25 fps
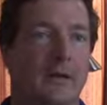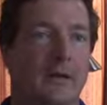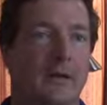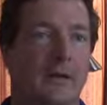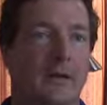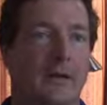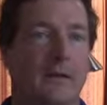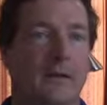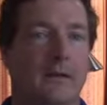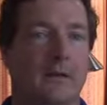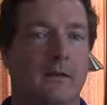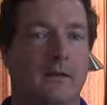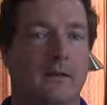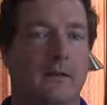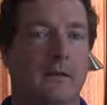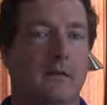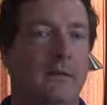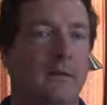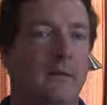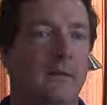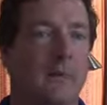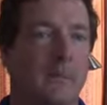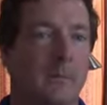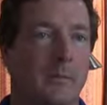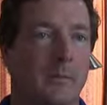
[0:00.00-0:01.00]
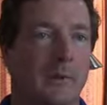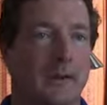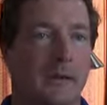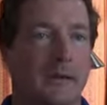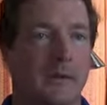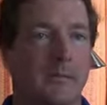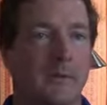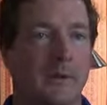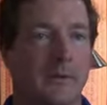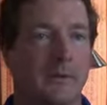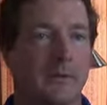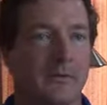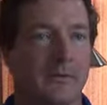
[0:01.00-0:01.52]
and therefore the
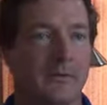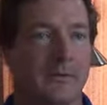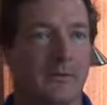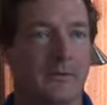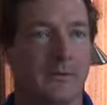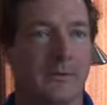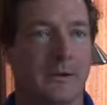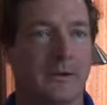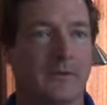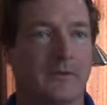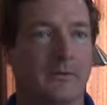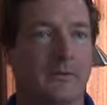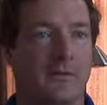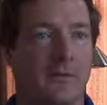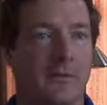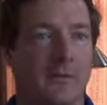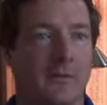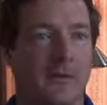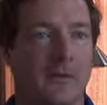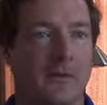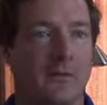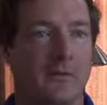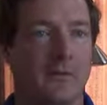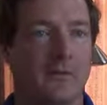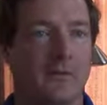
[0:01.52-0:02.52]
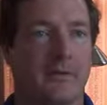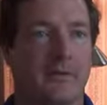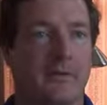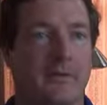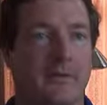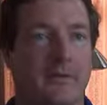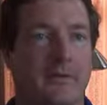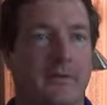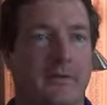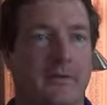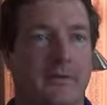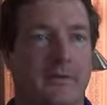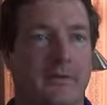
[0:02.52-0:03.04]
brand Be Sure Inspections becomes a
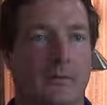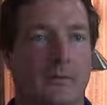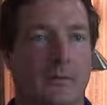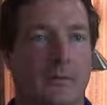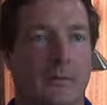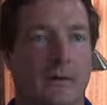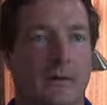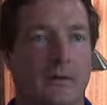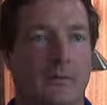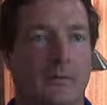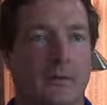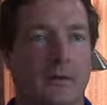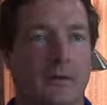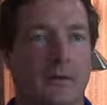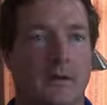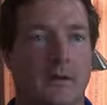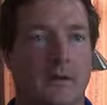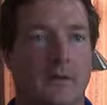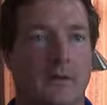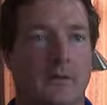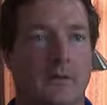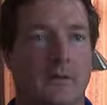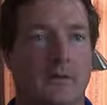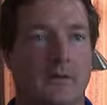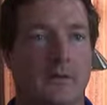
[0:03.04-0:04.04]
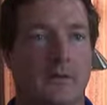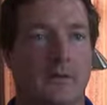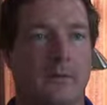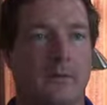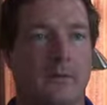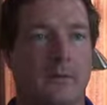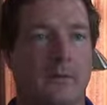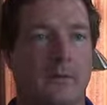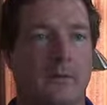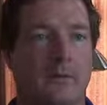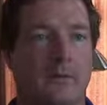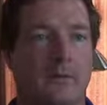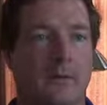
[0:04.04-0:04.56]
success as well. So
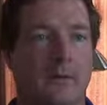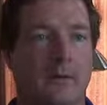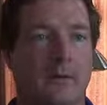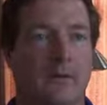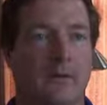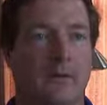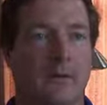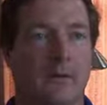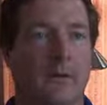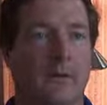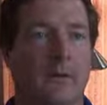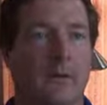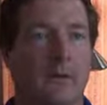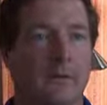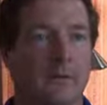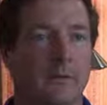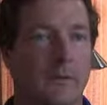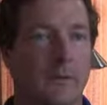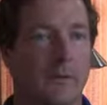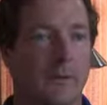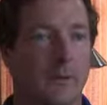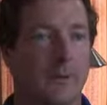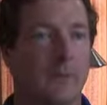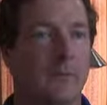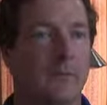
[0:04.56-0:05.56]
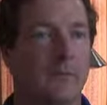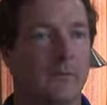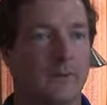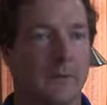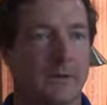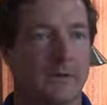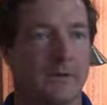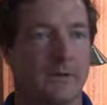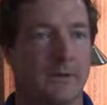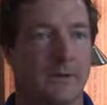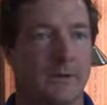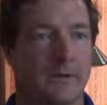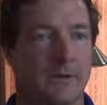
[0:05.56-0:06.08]
it's more of a
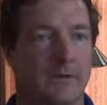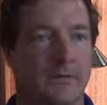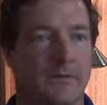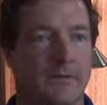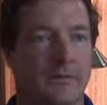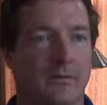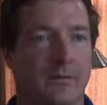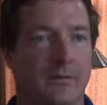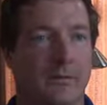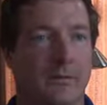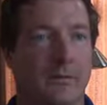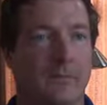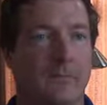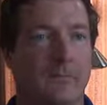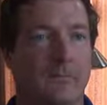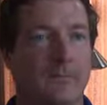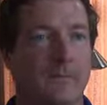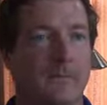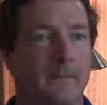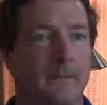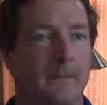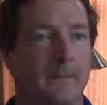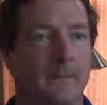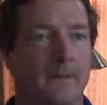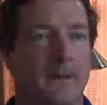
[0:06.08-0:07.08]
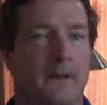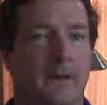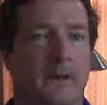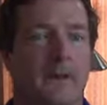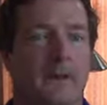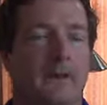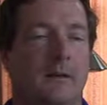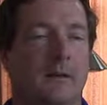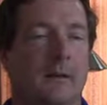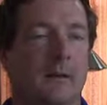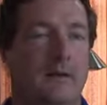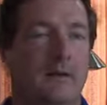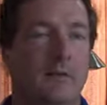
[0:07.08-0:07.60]
one-on-one relationship,
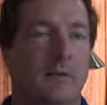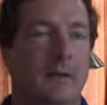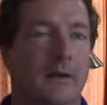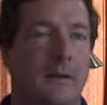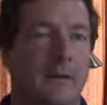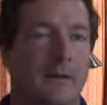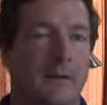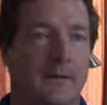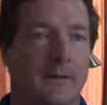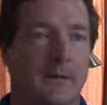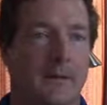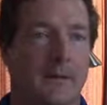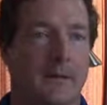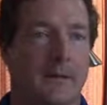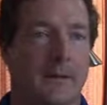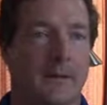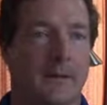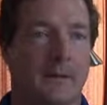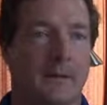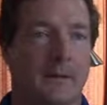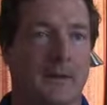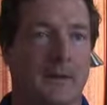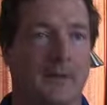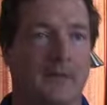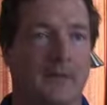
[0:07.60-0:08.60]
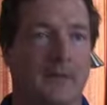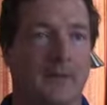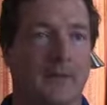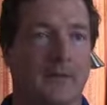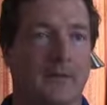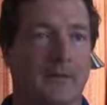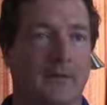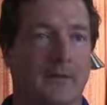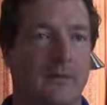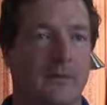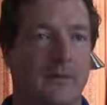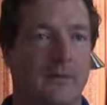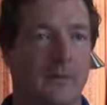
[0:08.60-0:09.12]
and that's why I make my
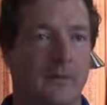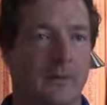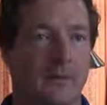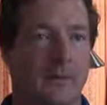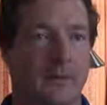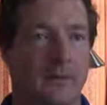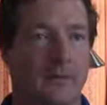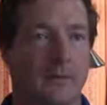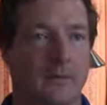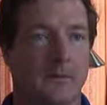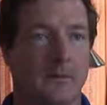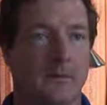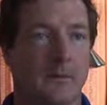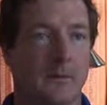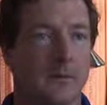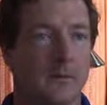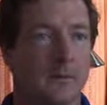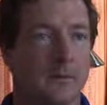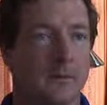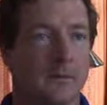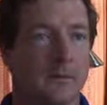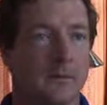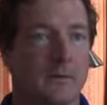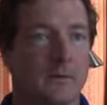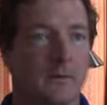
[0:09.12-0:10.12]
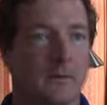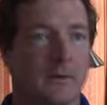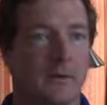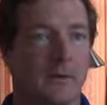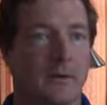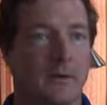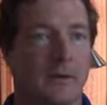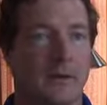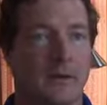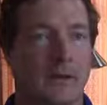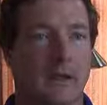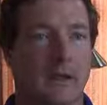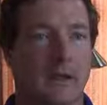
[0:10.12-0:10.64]
fees affordable,
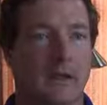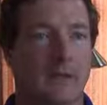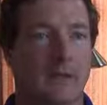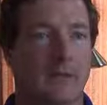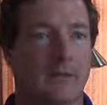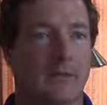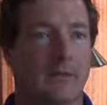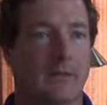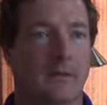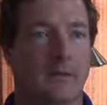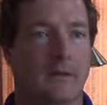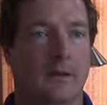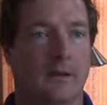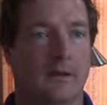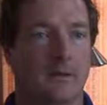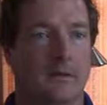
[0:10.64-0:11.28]
and